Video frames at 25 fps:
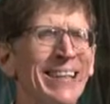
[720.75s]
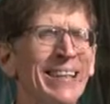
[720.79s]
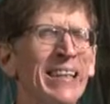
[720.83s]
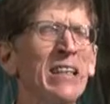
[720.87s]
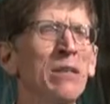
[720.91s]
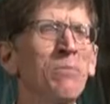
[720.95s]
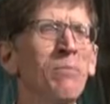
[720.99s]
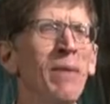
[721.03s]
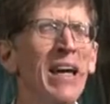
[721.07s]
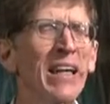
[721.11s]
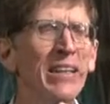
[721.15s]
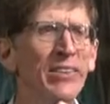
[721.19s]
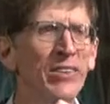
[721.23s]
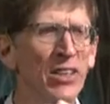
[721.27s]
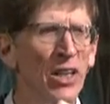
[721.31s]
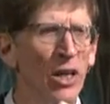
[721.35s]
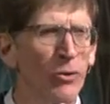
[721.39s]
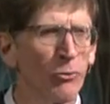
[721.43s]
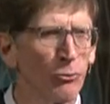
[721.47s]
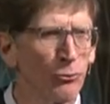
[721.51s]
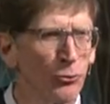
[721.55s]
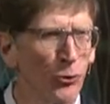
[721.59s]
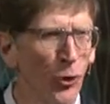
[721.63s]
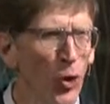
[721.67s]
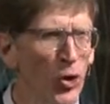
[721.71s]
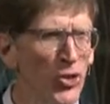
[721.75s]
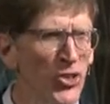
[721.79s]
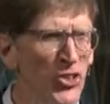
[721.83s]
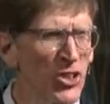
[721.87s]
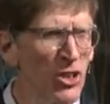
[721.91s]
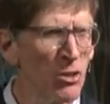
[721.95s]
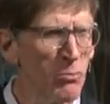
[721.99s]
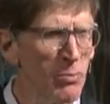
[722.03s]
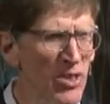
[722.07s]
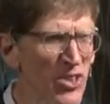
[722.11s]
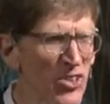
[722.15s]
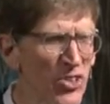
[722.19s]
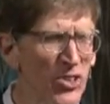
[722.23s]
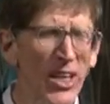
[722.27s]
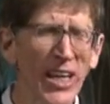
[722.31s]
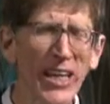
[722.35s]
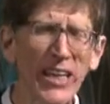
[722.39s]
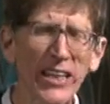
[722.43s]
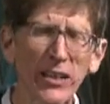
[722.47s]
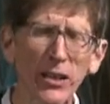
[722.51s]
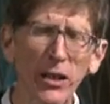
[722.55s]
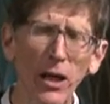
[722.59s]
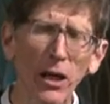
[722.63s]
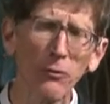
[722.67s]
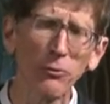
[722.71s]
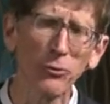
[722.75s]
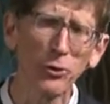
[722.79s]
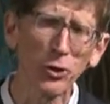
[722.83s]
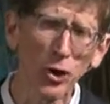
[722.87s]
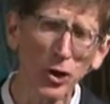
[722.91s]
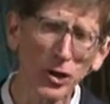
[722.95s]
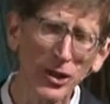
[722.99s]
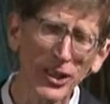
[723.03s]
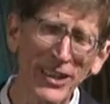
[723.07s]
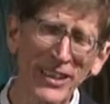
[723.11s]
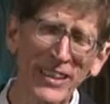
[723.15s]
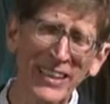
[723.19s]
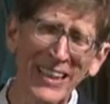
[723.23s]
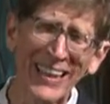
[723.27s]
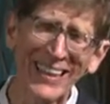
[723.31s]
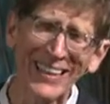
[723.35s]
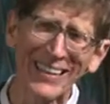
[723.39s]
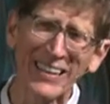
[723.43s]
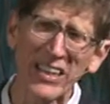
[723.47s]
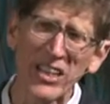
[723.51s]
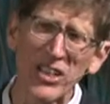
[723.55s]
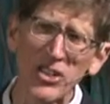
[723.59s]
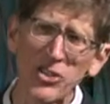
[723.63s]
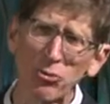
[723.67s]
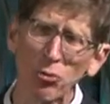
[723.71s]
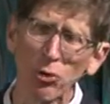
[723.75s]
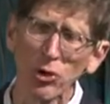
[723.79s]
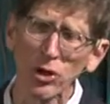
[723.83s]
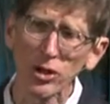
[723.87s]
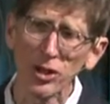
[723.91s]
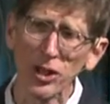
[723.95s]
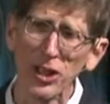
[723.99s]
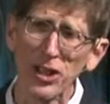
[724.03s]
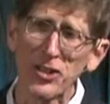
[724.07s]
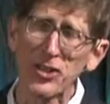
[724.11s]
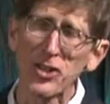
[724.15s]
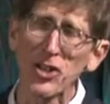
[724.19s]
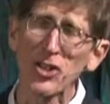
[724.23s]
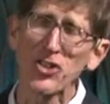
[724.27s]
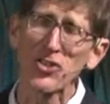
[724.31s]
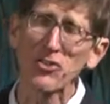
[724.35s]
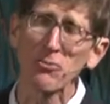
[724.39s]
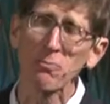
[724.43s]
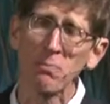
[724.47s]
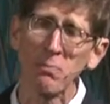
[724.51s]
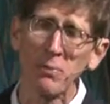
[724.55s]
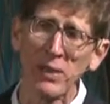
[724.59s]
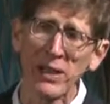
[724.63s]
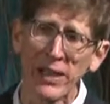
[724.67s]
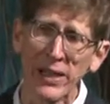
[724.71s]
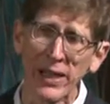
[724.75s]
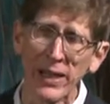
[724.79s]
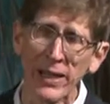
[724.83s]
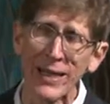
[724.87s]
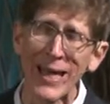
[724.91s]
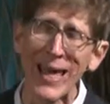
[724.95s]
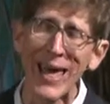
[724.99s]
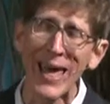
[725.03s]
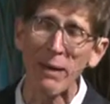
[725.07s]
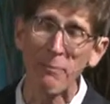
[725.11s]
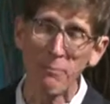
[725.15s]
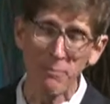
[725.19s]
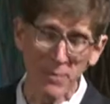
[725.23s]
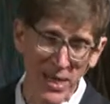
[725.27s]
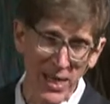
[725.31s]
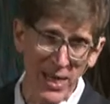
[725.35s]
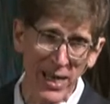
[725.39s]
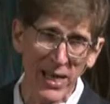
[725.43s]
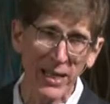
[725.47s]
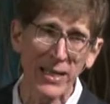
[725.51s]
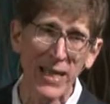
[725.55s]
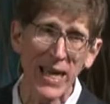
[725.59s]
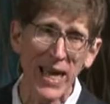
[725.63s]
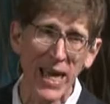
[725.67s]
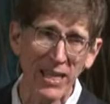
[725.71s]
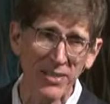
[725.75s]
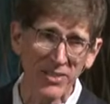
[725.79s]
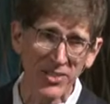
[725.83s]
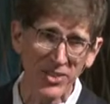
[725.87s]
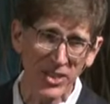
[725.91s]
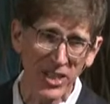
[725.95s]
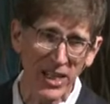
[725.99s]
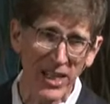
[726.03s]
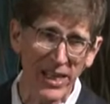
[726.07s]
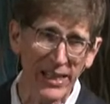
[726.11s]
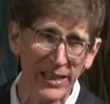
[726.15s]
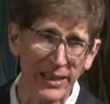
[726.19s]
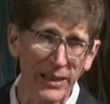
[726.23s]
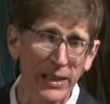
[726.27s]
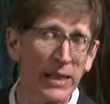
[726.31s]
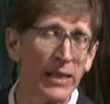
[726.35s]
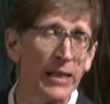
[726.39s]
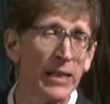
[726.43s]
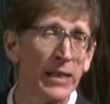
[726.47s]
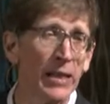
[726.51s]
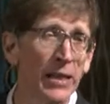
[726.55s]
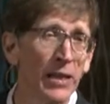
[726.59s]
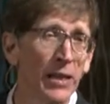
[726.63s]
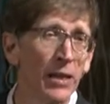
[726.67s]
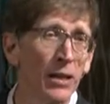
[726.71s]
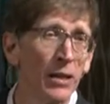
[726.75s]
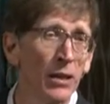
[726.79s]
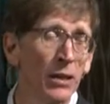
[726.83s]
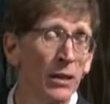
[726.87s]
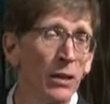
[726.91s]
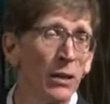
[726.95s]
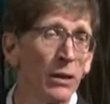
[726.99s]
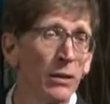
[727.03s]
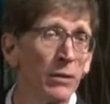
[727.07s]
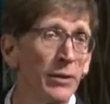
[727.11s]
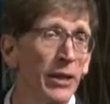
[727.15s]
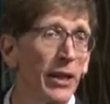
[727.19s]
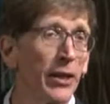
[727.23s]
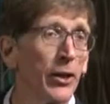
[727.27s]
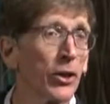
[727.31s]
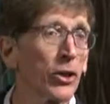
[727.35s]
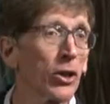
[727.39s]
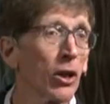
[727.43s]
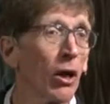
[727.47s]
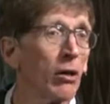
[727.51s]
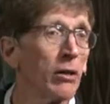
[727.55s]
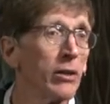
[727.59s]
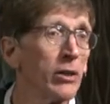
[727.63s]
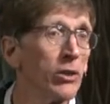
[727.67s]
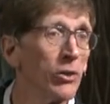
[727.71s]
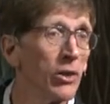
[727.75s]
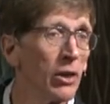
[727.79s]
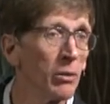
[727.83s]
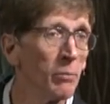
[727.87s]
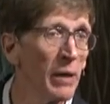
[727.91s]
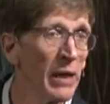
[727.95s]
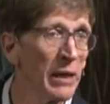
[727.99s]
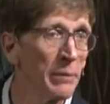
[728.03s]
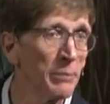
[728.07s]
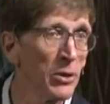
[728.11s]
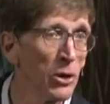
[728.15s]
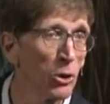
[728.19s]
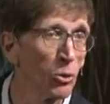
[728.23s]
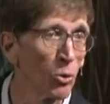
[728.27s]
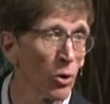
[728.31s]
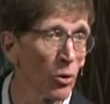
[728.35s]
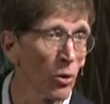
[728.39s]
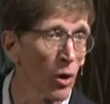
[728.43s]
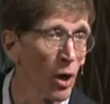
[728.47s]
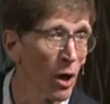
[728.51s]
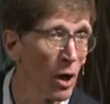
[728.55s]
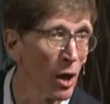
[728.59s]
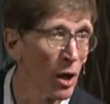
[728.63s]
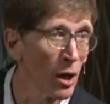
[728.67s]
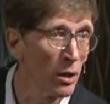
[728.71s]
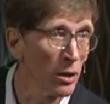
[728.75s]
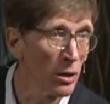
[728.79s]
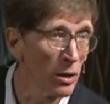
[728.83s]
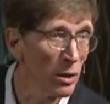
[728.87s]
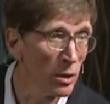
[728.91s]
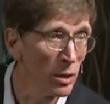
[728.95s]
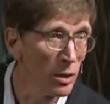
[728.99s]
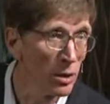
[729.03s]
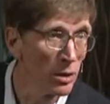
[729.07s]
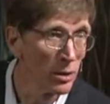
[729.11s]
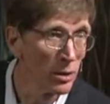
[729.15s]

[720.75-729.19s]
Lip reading: then he made the unfortunate mistake of looking at these religious men and saying, did it occur to you that maybe you were wrong?